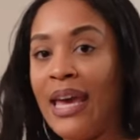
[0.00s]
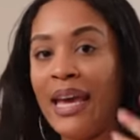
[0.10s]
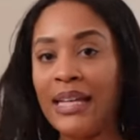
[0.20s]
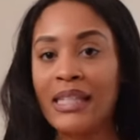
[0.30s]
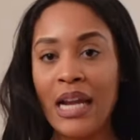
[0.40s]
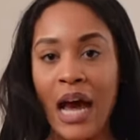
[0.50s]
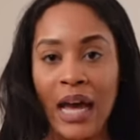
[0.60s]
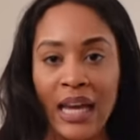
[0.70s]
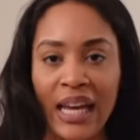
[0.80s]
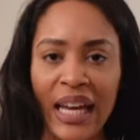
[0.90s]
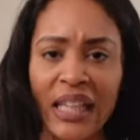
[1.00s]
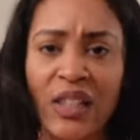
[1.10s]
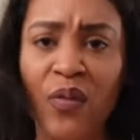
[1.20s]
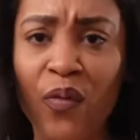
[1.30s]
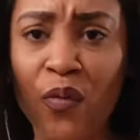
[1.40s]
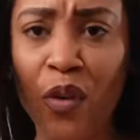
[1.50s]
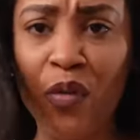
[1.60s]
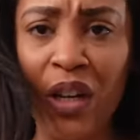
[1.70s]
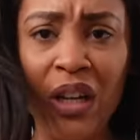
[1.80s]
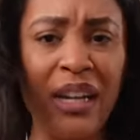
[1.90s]
It's not, it's
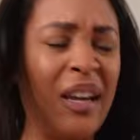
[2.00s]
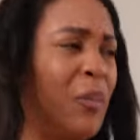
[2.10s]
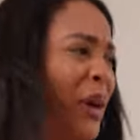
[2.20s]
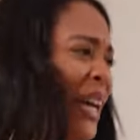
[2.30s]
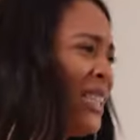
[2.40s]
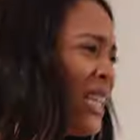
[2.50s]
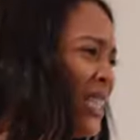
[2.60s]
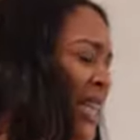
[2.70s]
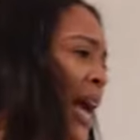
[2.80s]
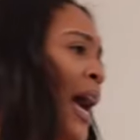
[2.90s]
revealing, but it just,